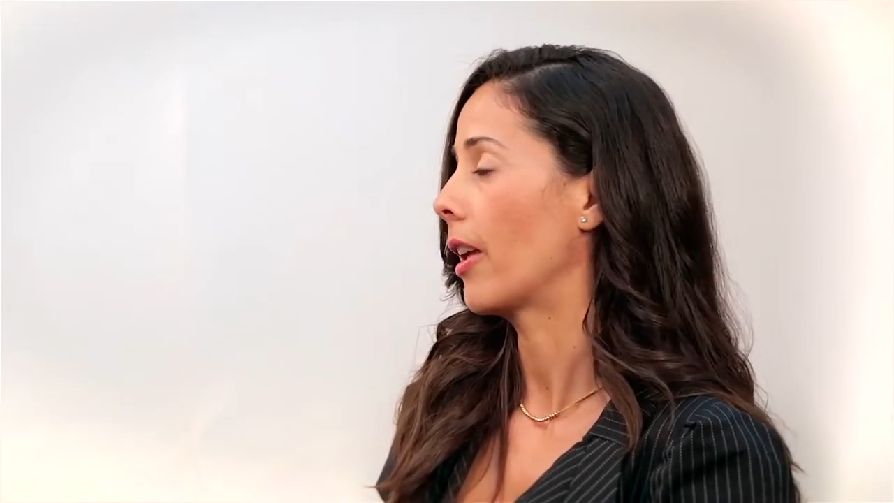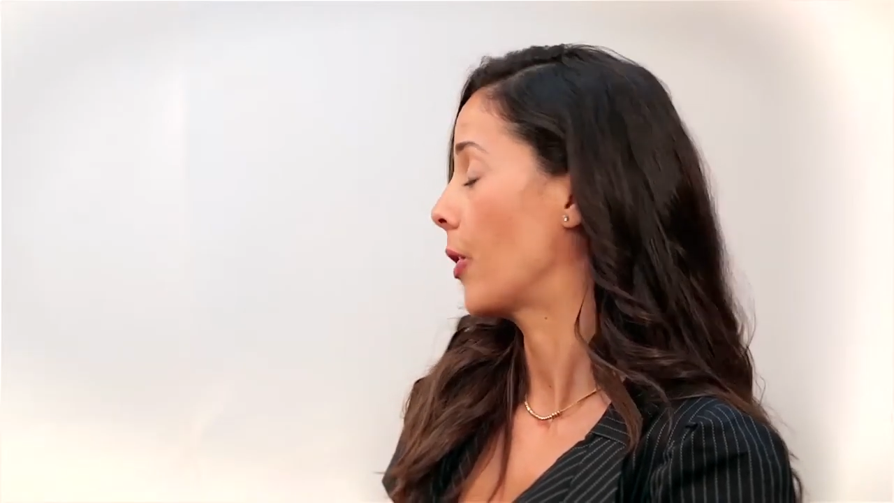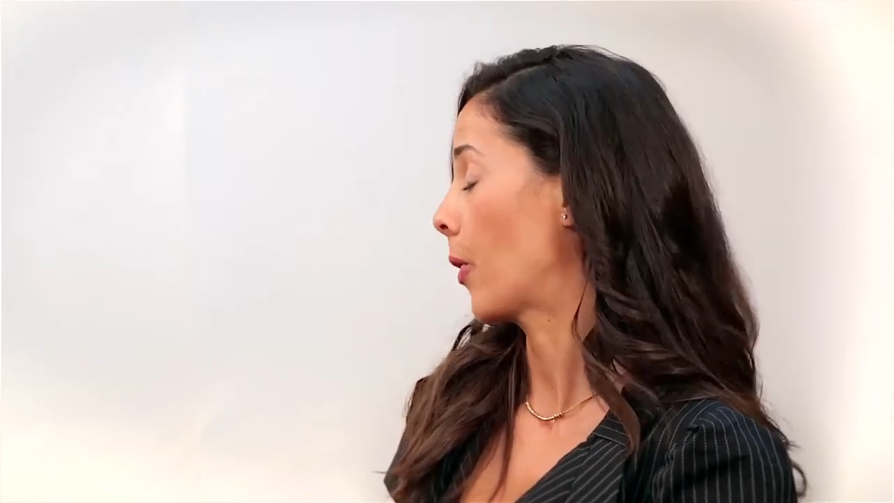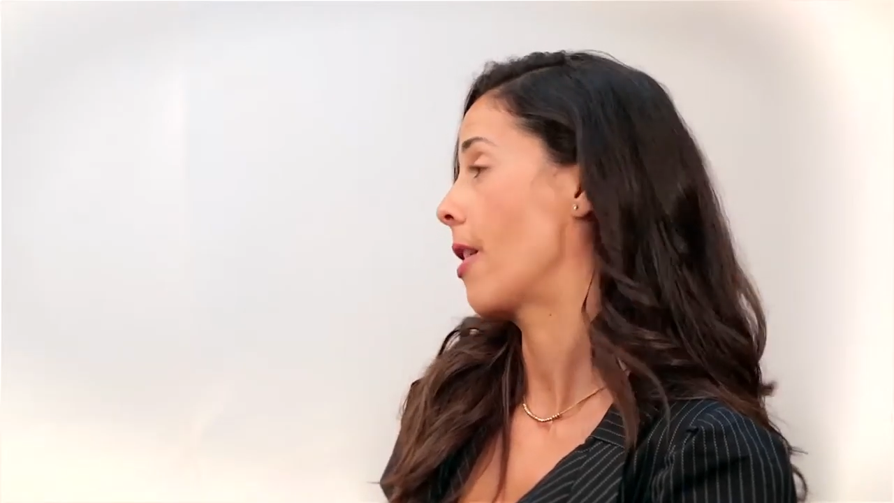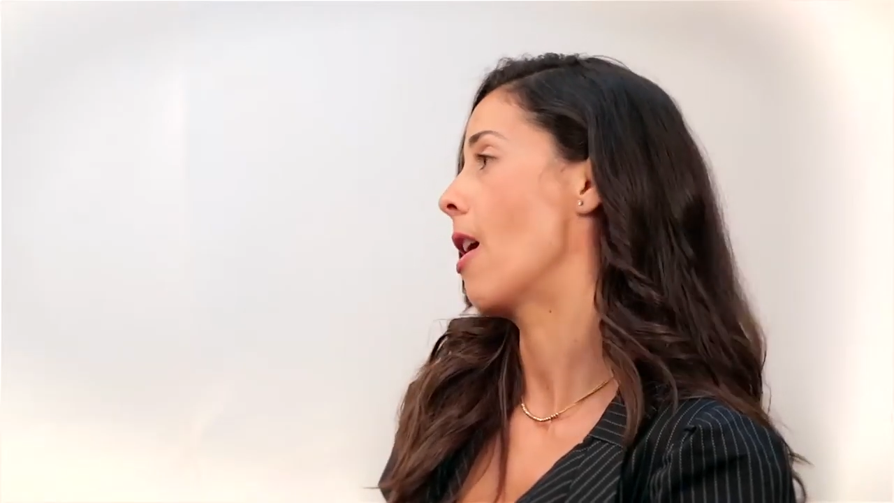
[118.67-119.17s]
that
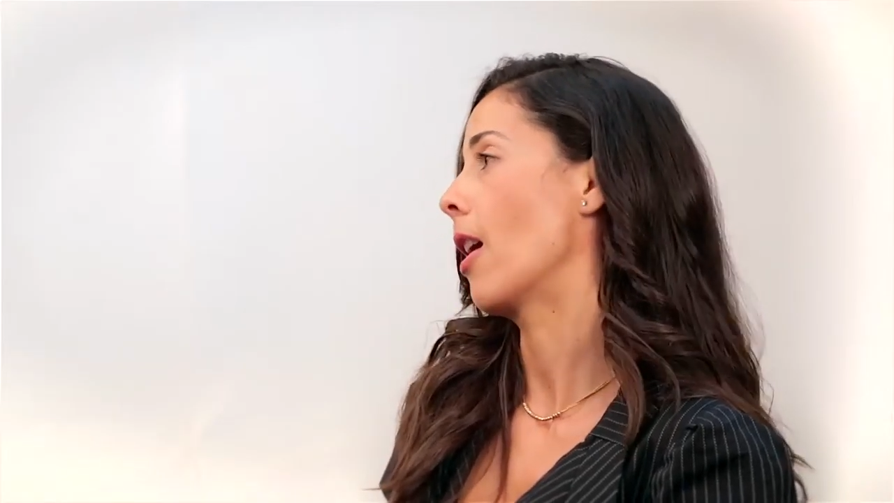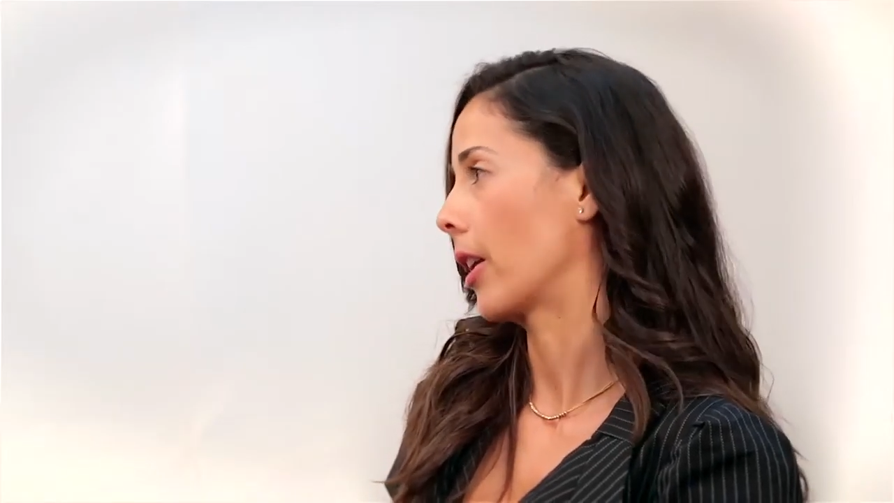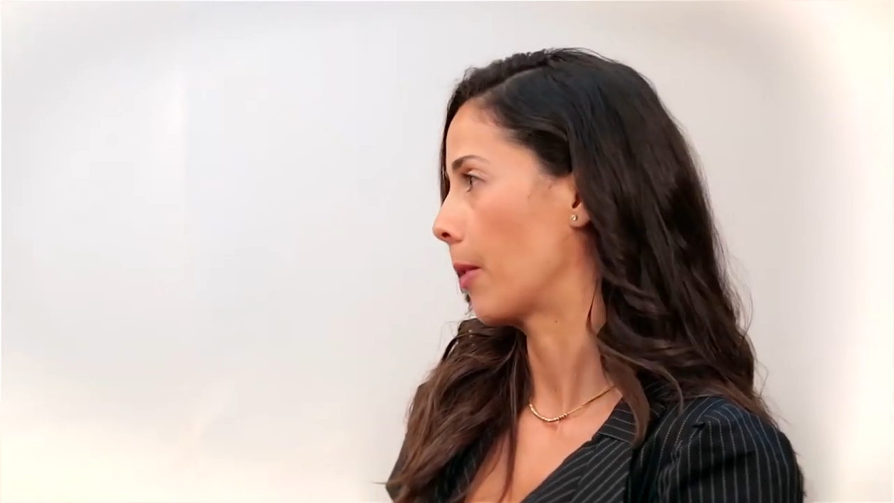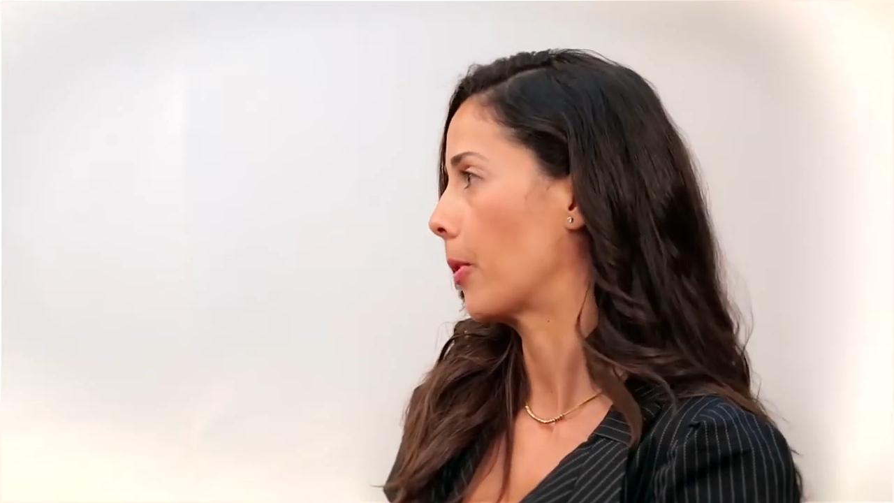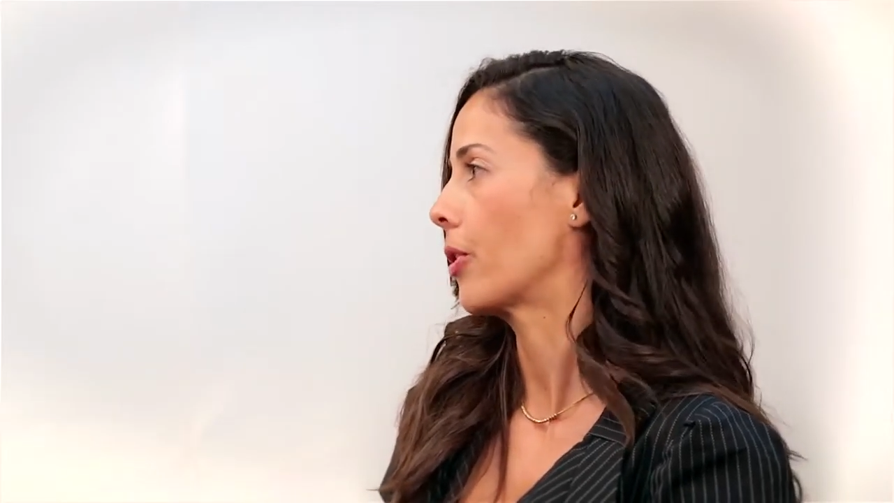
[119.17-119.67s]
you are not
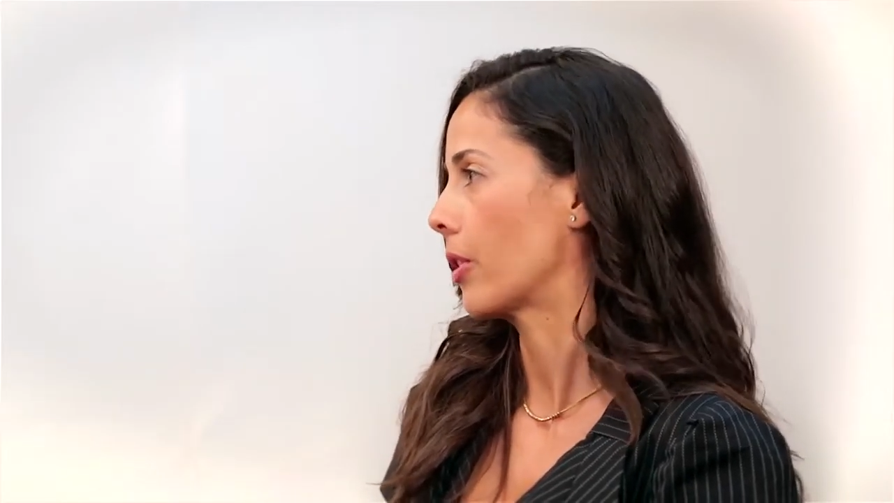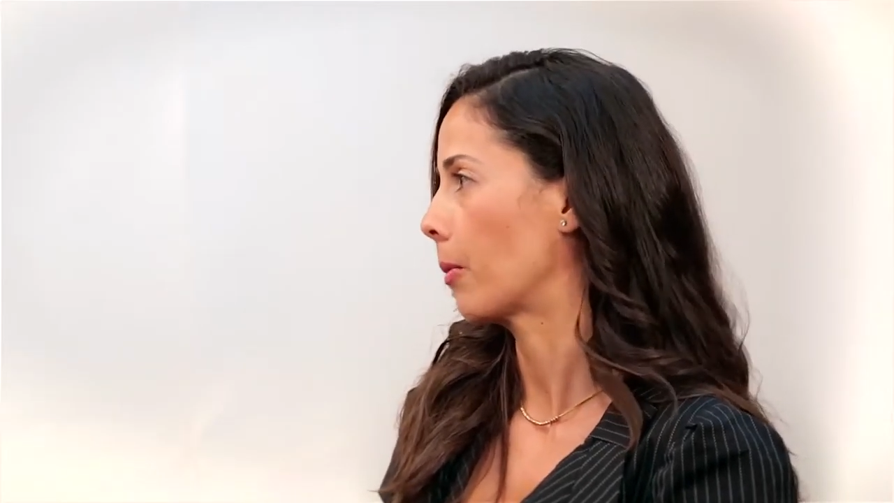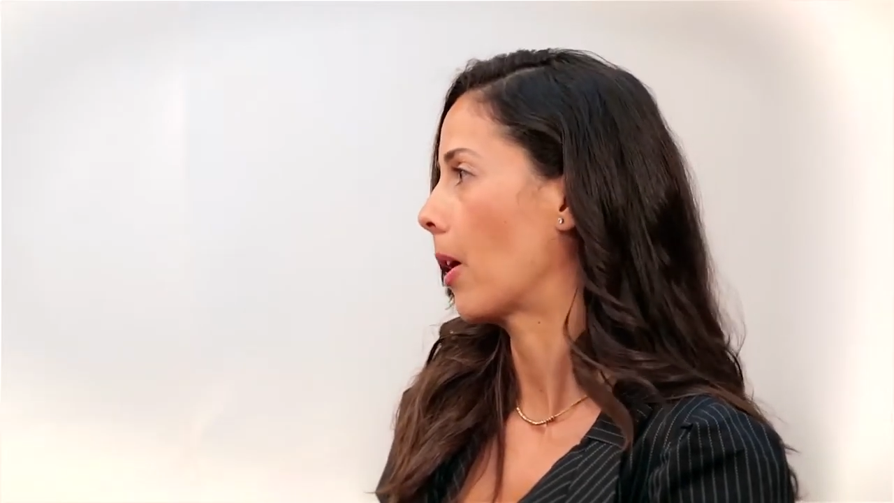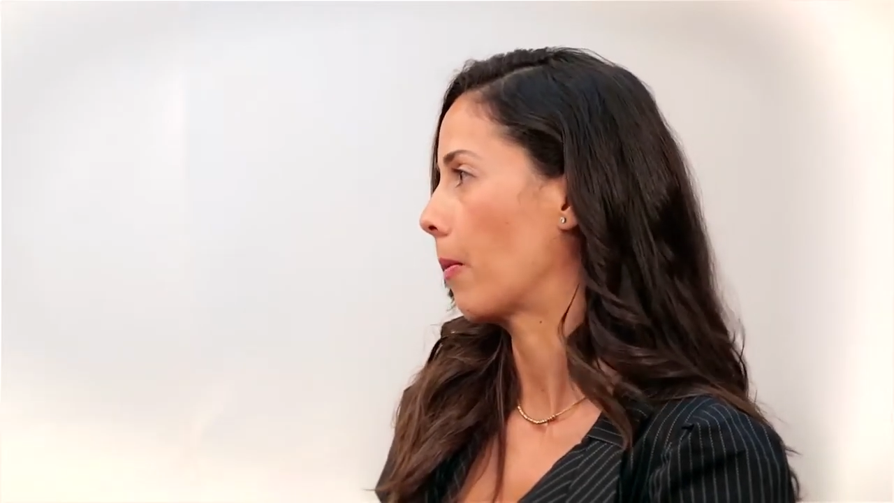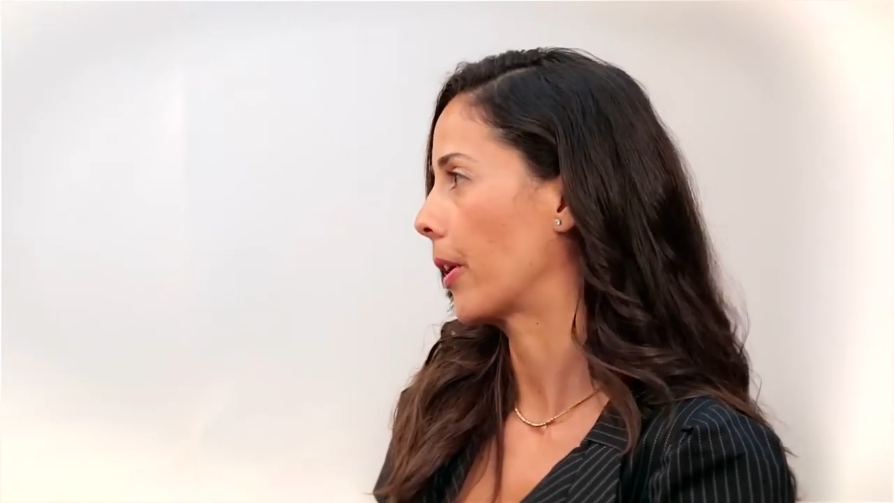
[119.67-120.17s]
going to purchase
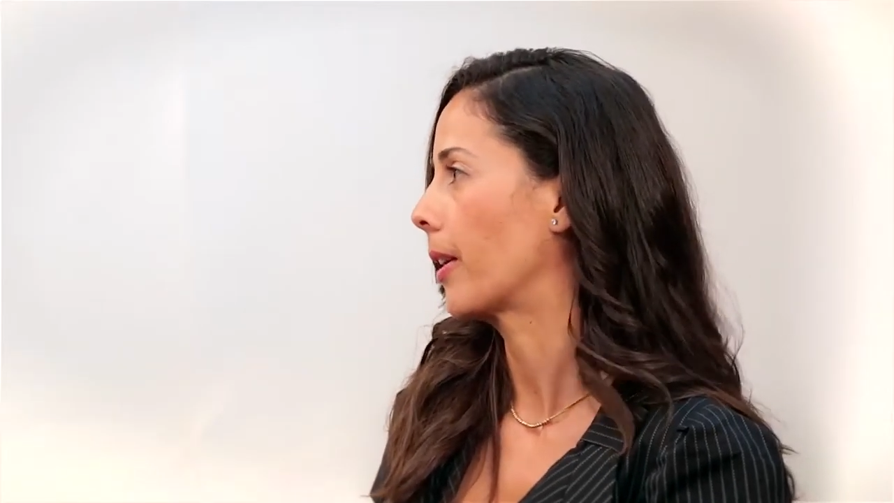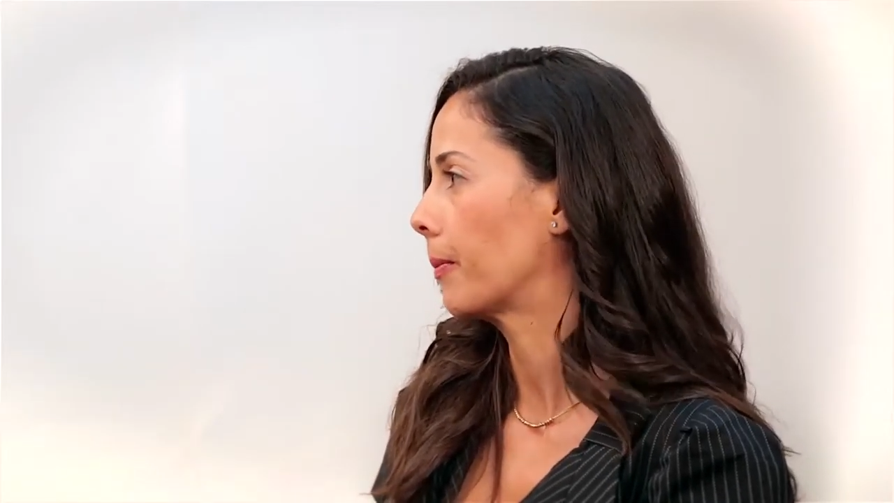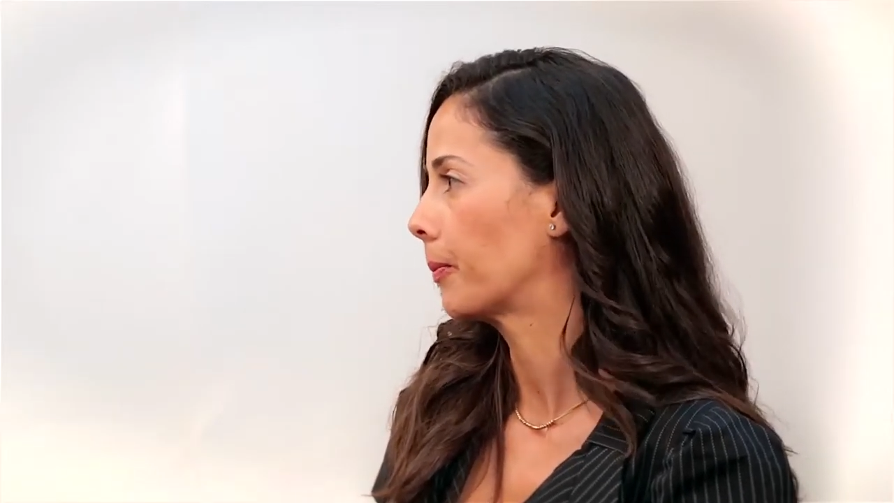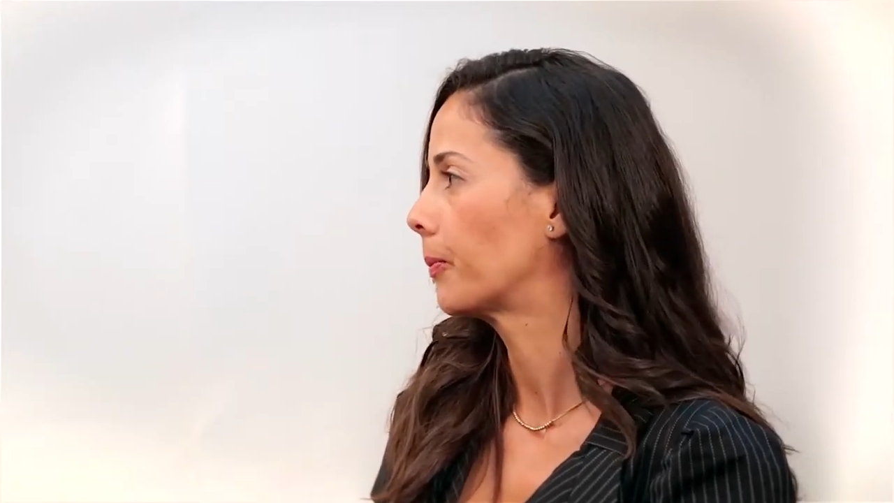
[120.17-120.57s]
a property.